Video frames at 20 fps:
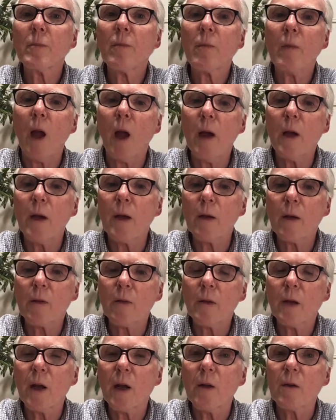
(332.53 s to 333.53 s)
And it
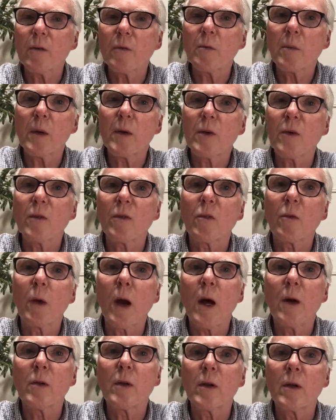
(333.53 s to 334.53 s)
doesn't have as much as a
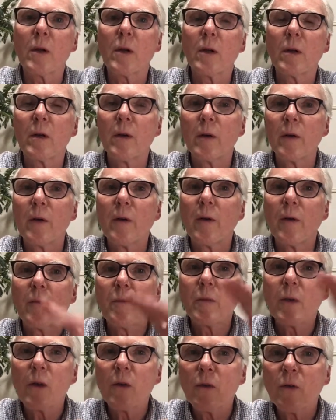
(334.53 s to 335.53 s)
rounded,
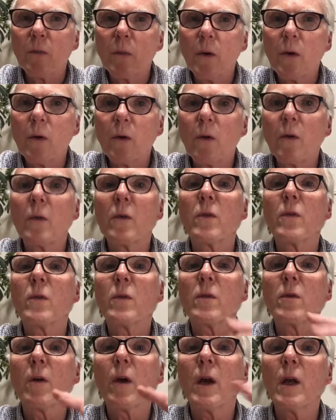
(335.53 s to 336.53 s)
smooth,
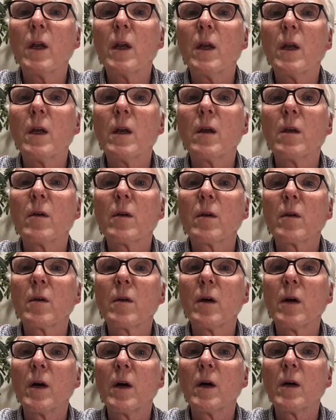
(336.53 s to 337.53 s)
grainy,
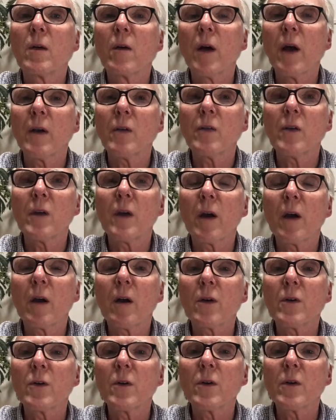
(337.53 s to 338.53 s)
grassy
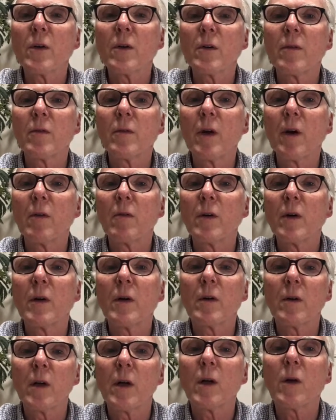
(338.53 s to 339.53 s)
character of
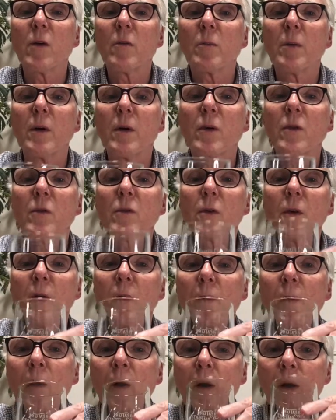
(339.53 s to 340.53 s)
a good Pils.
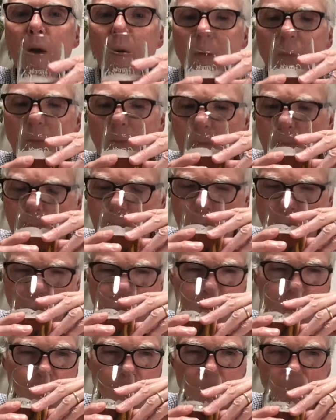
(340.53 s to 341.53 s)
I'm
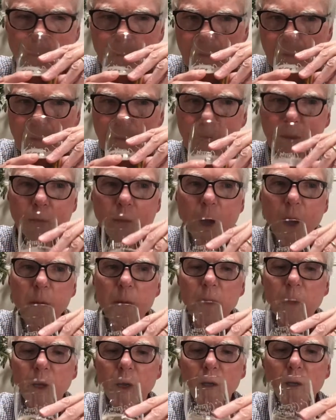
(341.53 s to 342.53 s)

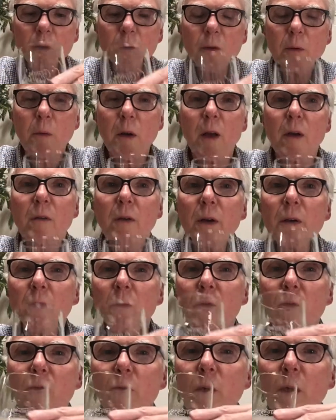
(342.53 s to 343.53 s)
detecting some kind of
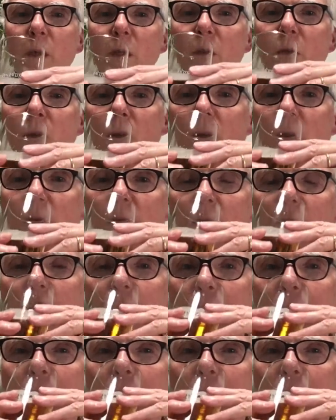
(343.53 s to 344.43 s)
extra sweetness in this.